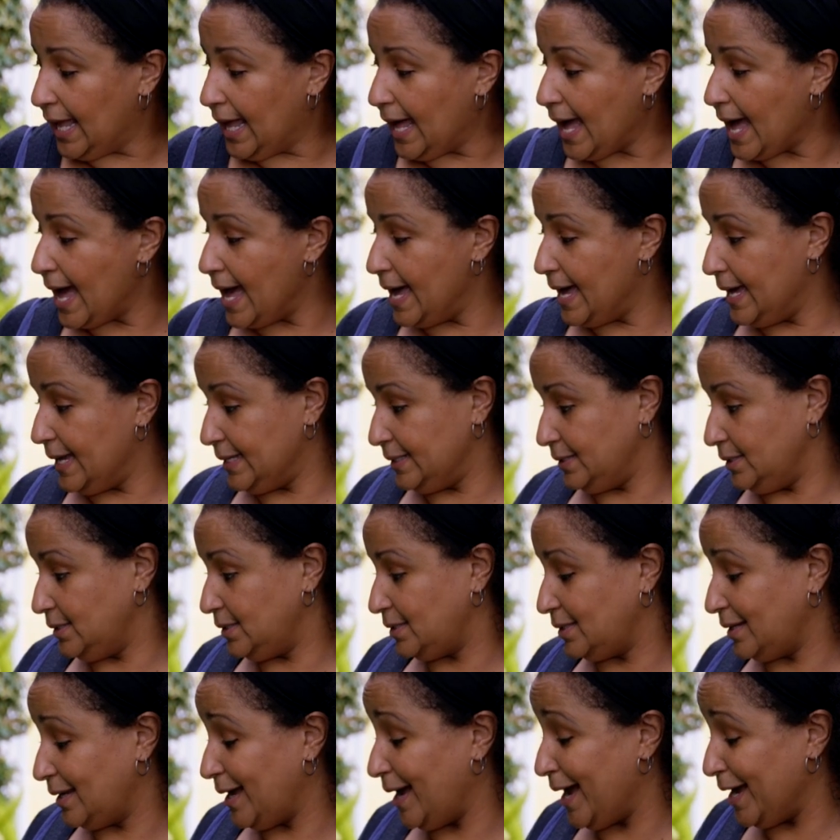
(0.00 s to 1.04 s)
And
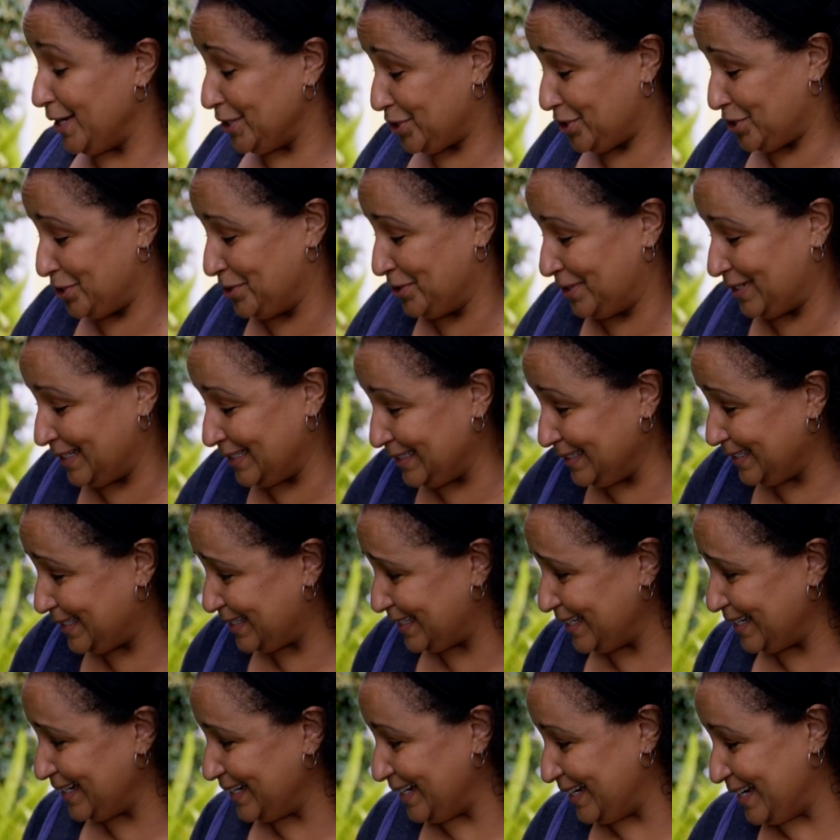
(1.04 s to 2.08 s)
as you can
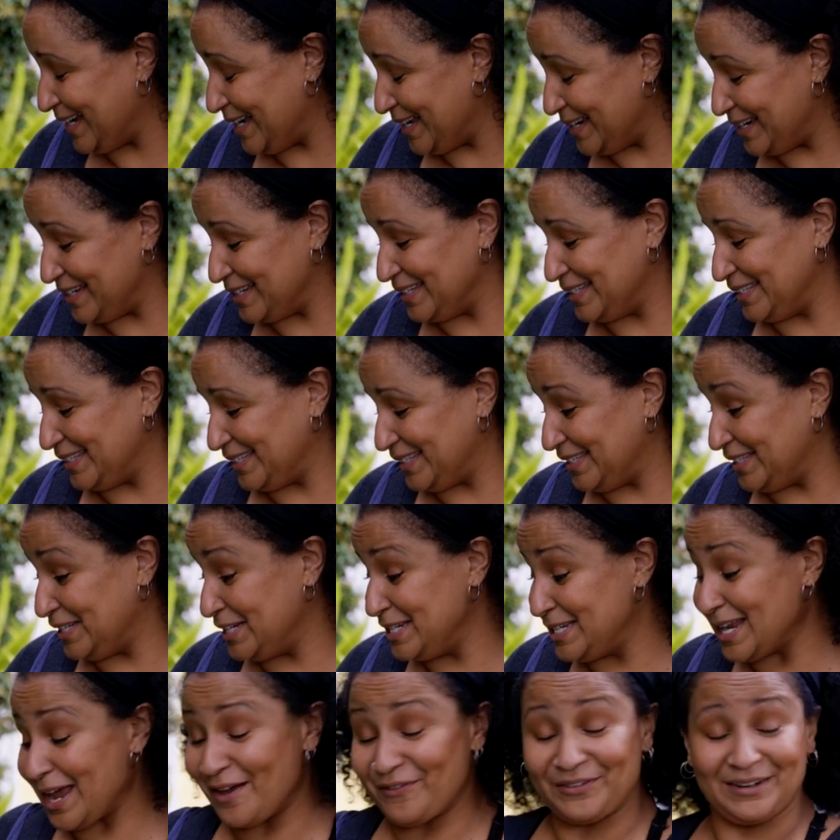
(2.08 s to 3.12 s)
see, it is
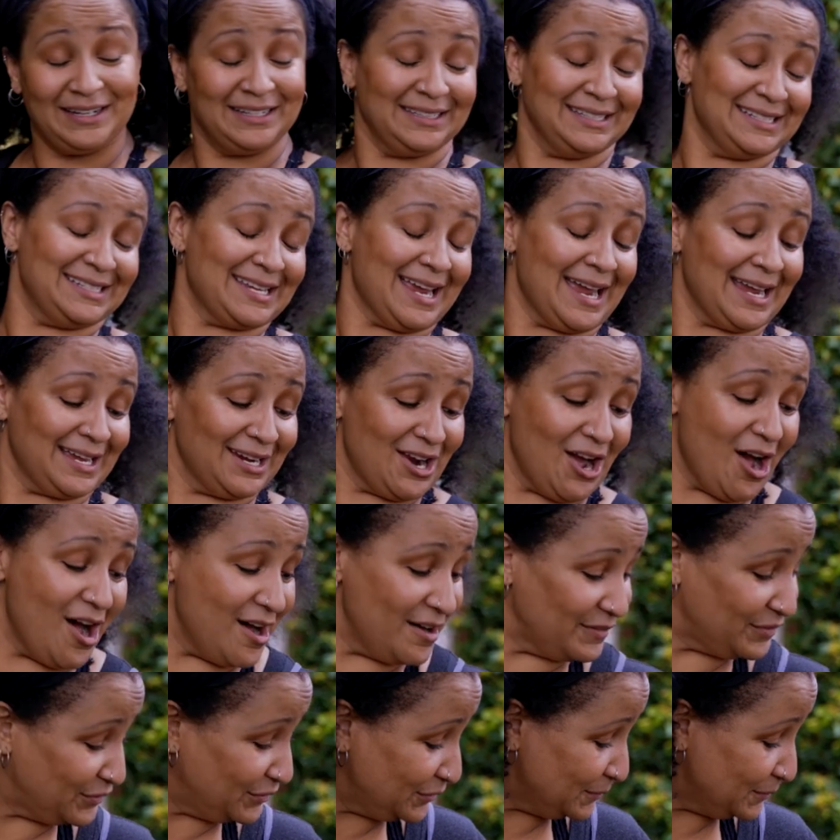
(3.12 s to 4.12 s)
definitely taken off,